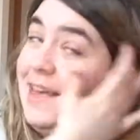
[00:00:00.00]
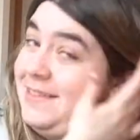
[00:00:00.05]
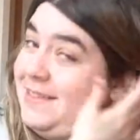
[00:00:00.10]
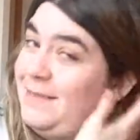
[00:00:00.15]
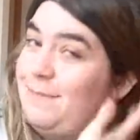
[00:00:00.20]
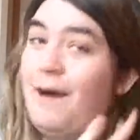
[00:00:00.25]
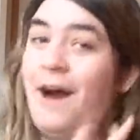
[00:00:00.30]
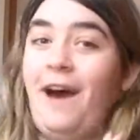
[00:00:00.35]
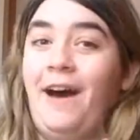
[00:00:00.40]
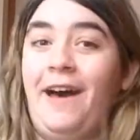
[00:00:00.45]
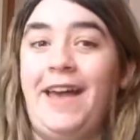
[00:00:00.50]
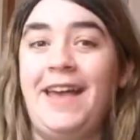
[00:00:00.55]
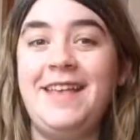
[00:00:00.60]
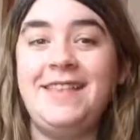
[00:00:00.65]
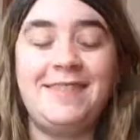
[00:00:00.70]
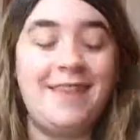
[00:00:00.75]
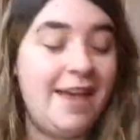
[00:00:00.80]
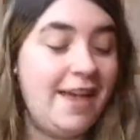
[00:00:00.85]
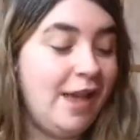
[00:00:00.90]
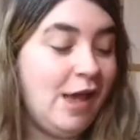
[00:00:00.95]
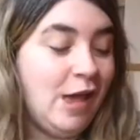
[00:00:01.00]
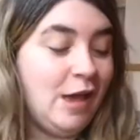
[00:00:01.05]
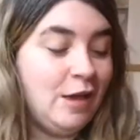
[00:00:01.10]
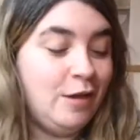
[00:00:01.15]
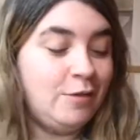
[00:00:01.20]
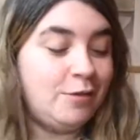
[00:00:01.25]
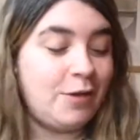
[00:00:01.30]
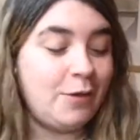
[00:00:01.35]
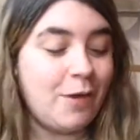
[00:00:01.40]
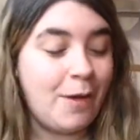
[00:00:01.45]
see my eyes.
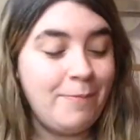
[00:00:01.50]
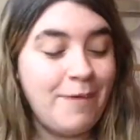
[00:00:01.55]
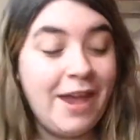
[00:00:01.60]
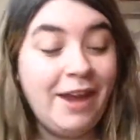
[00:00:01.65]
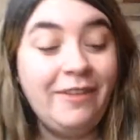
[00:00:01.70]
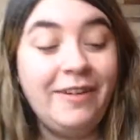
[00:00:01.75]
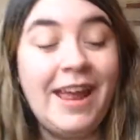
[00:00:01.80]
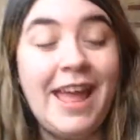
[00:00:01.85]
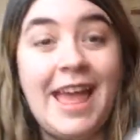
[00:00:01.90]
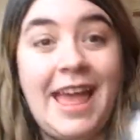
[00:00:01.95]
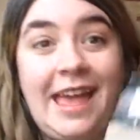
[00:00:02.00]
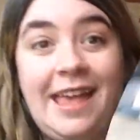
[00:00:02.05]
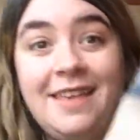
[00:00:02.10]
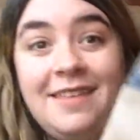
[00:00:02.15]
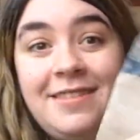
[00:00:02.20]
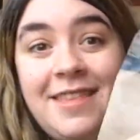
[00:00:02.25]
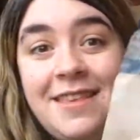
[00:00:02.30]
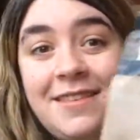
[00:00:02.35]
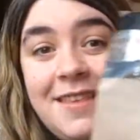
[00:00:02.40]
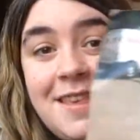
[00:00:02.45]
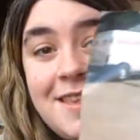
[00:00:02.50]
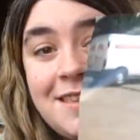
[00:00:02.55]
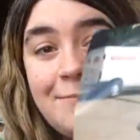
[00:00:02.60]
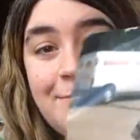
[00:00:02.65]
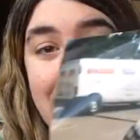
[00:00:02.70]
So here it is. This is